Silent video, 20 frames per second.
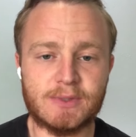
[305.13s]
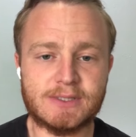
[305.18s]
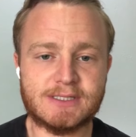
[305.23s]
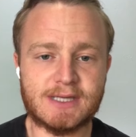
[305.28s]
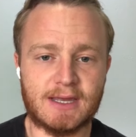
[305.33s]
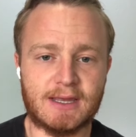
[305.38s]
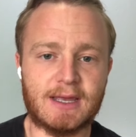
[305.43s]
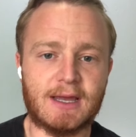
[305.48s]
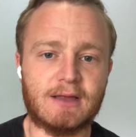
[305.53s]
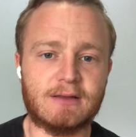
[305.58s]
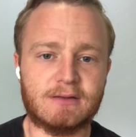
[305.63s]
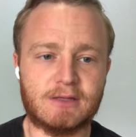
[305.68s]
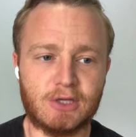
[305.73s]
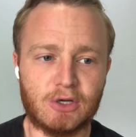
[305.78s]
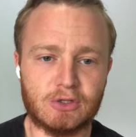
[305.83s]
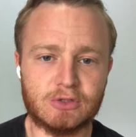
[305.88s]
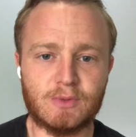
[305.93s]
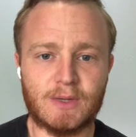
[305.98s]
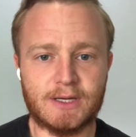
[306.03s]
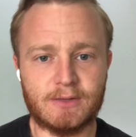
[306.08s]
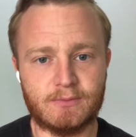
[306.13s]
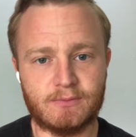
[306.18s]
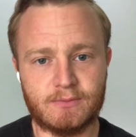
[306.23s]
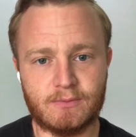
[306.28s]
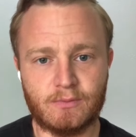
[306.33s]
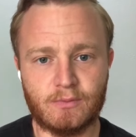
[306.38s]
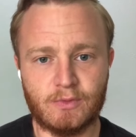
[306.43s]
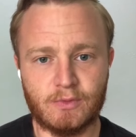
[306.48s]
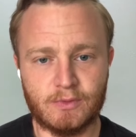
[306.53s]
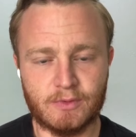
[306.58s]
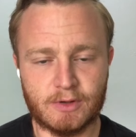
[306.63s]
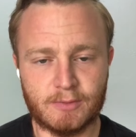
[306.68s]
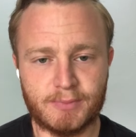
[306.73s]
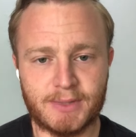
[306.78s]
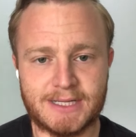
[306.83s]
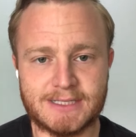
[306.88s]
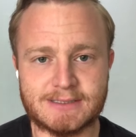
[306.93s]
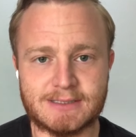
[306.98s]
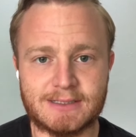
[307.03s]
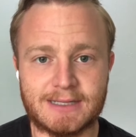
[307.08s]
We take out the old one and we
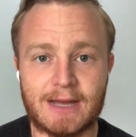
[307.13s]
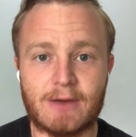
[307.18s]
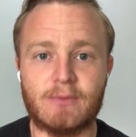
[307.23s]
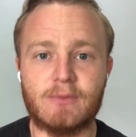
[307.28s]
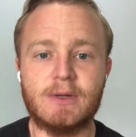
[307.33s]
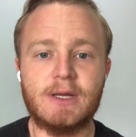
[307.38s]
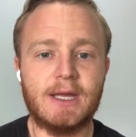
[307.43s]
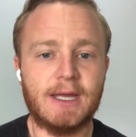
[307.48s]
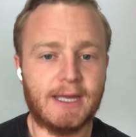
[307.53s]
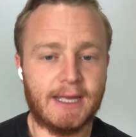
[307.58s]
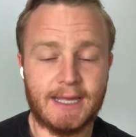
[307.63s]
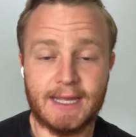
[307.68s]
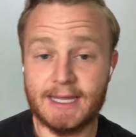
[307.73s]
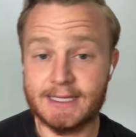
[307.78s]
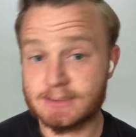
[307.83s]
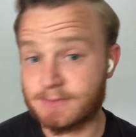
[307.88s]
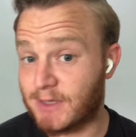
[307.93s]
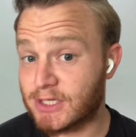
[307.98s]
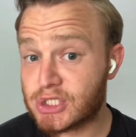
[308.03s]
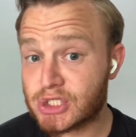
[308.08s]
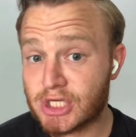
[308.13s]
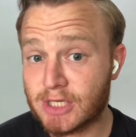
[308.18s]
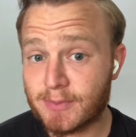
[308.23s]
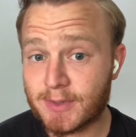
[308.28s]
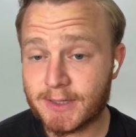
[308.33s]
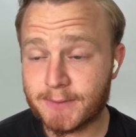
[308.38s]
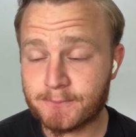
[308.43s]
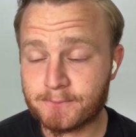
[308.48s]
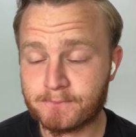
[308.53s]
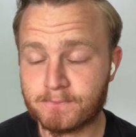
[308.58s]
replace it. Now, it's much cheaper.